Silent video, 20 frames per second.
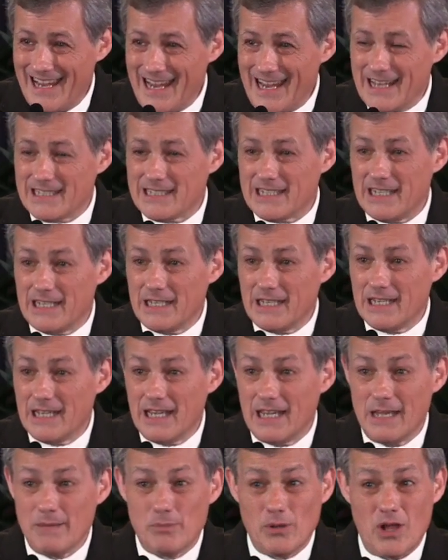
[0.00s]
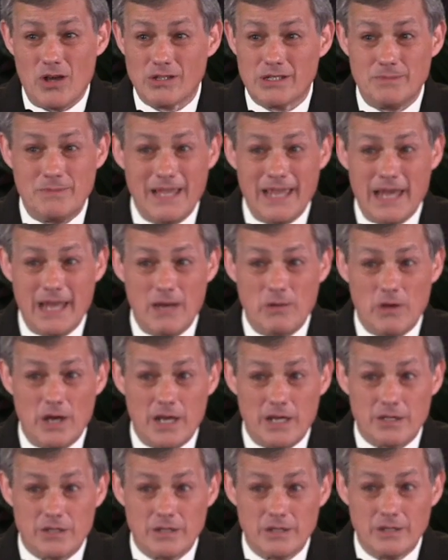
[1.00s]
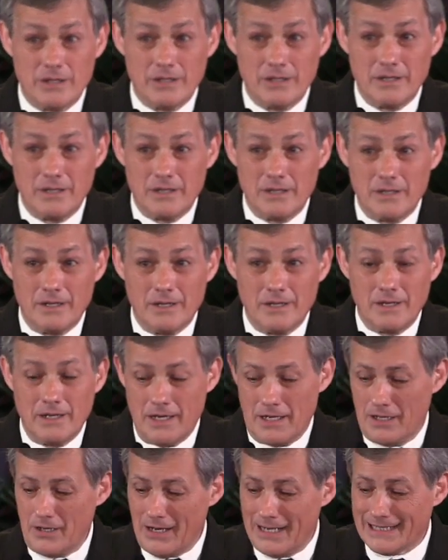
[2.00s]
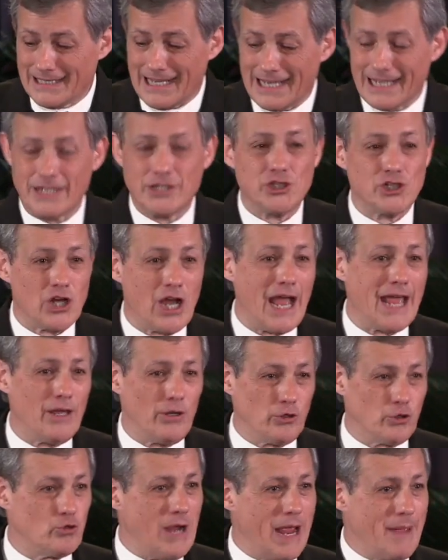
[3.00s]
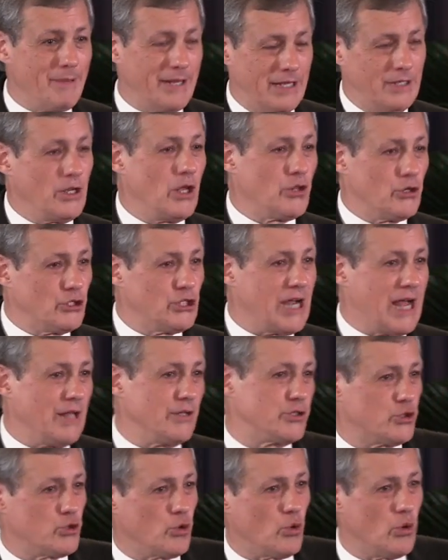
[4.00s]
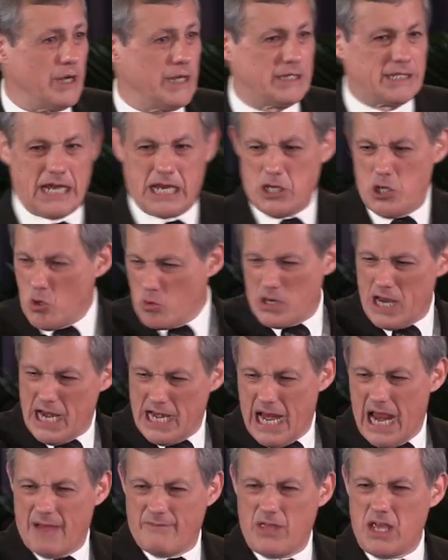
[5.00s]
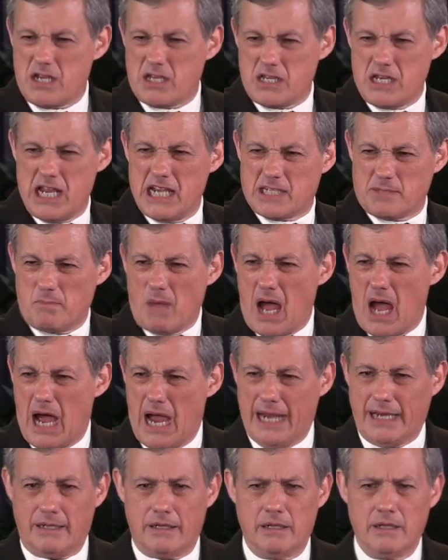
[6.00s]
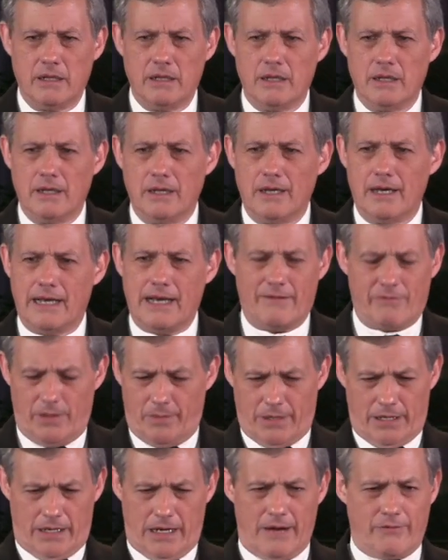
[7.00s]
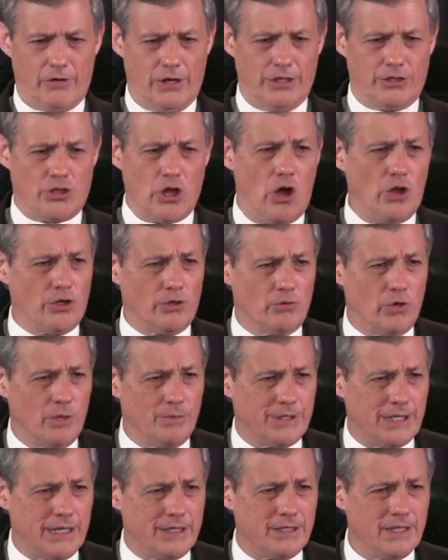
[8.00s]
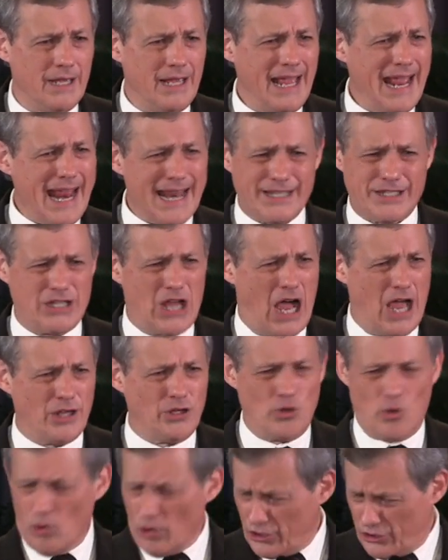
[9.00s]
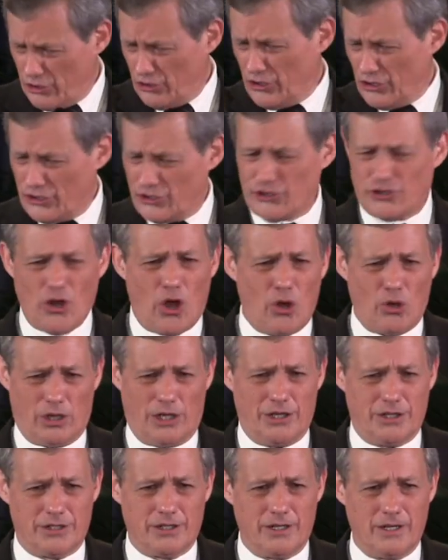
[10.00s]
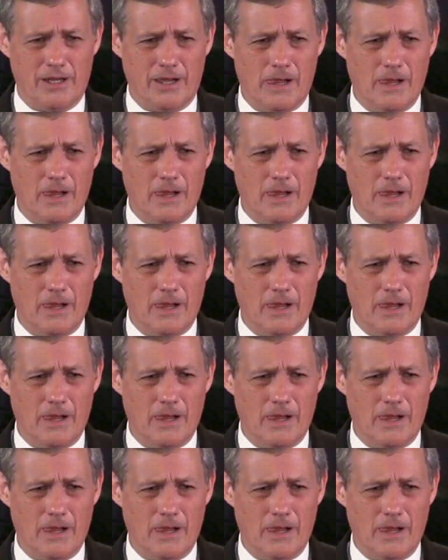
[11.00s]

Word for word: He can say, belongs to me, anyways. It's like a child grabbing another child's toy and saying, You can't have this, it's mine. And everybody, every adult in the room says, It's not yours, you just stole it.